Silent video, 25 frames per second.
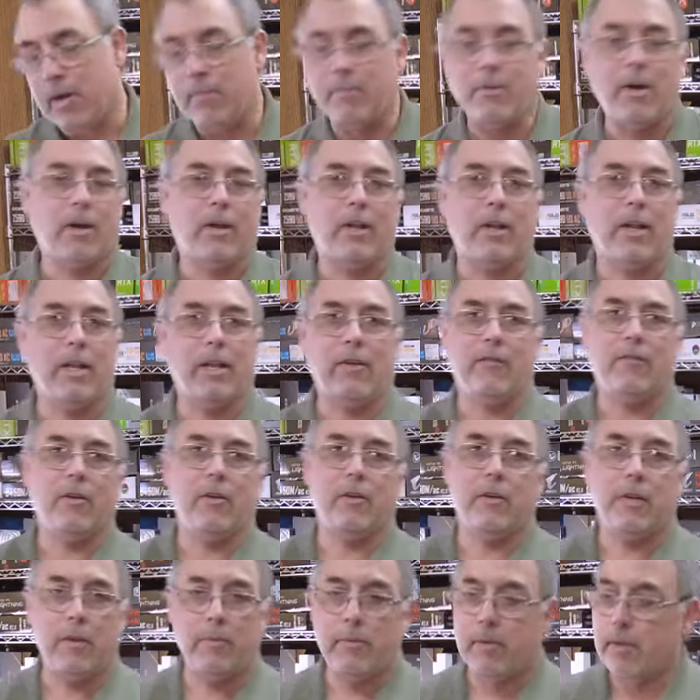I'm not going to give
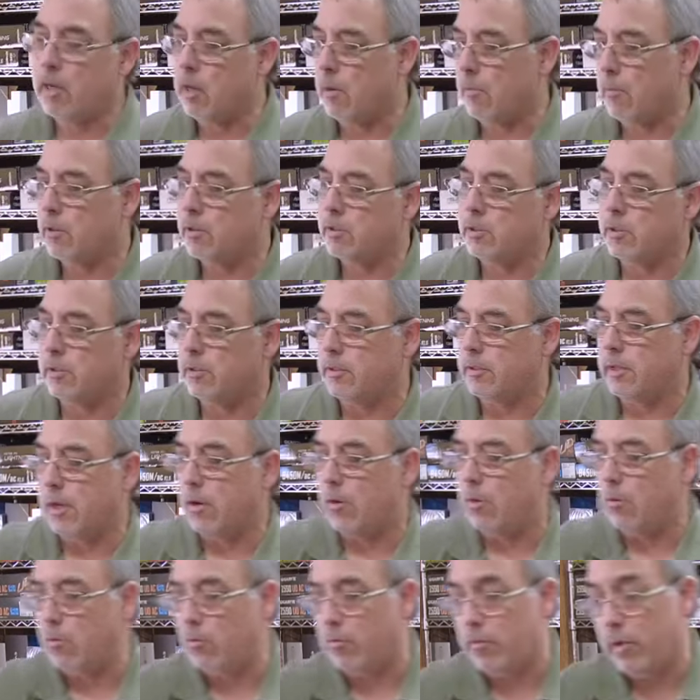you dB numbers because they
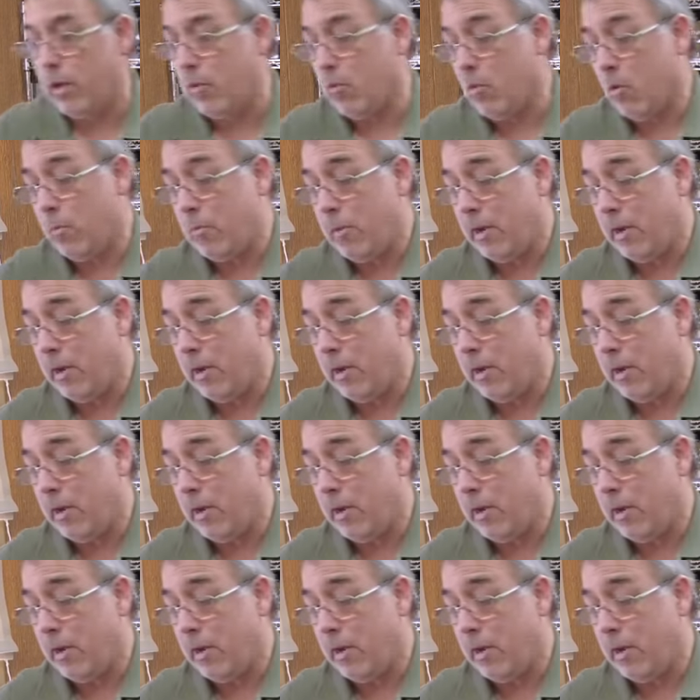don't, they won't